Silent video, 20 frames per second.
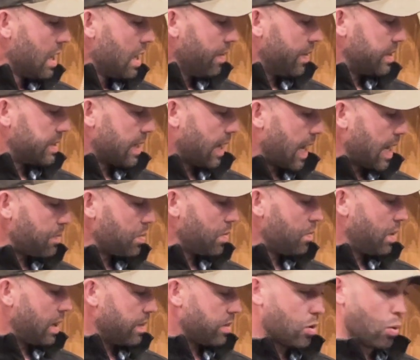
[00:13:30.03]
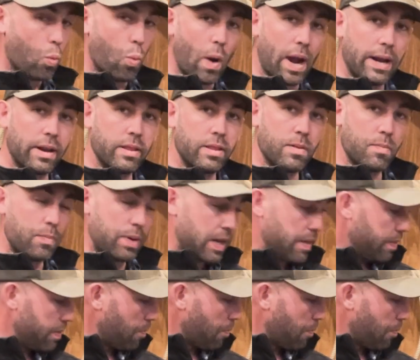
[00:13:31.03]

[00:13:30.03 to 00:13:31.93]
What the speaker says: the type of bit, the weight of the bit,